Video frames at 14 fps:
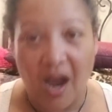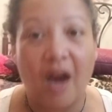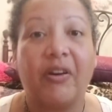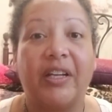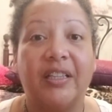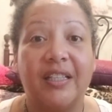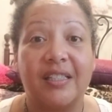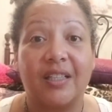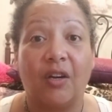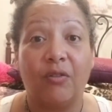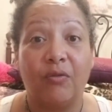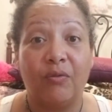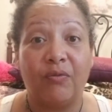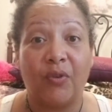All right, let's go
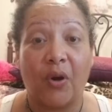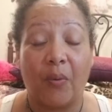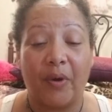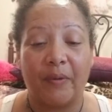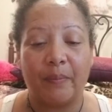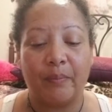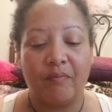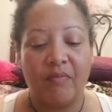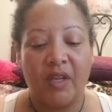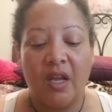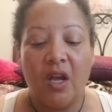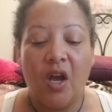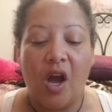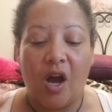forward.
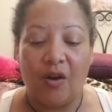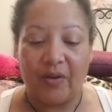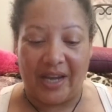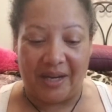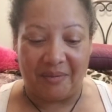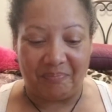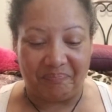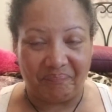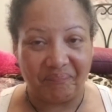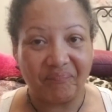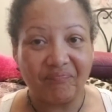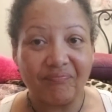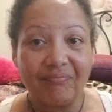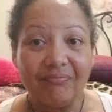Okay.
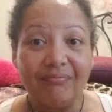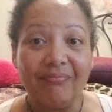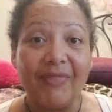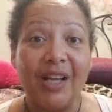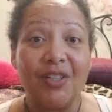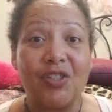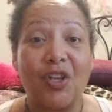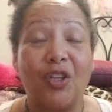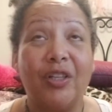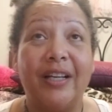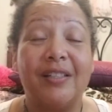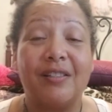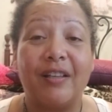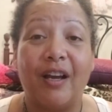So
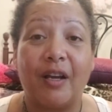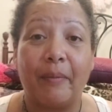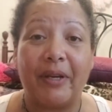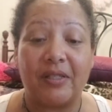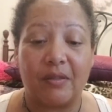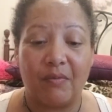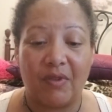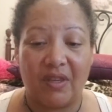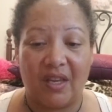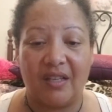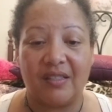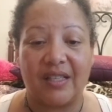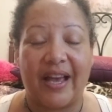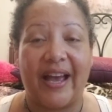let's talk about some
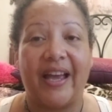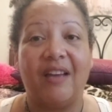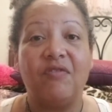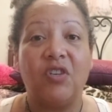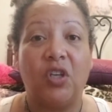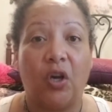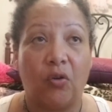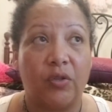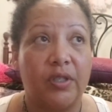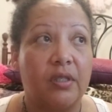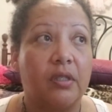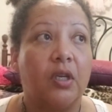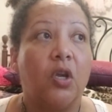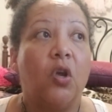things I have
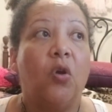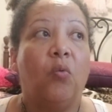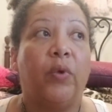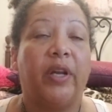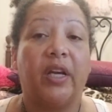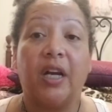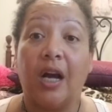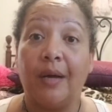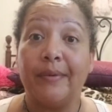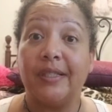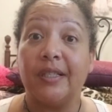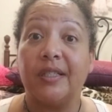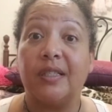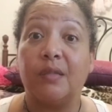noticed when it
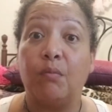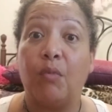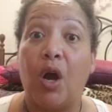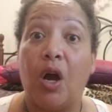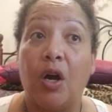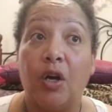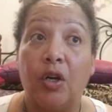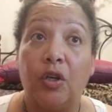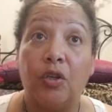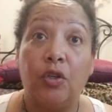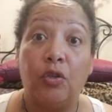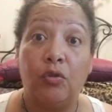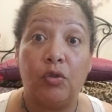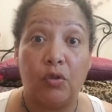comes to small
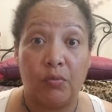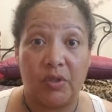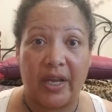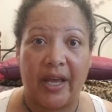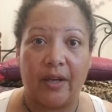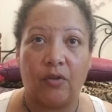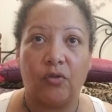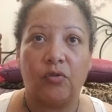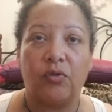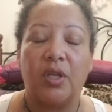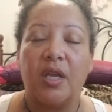YouTube channels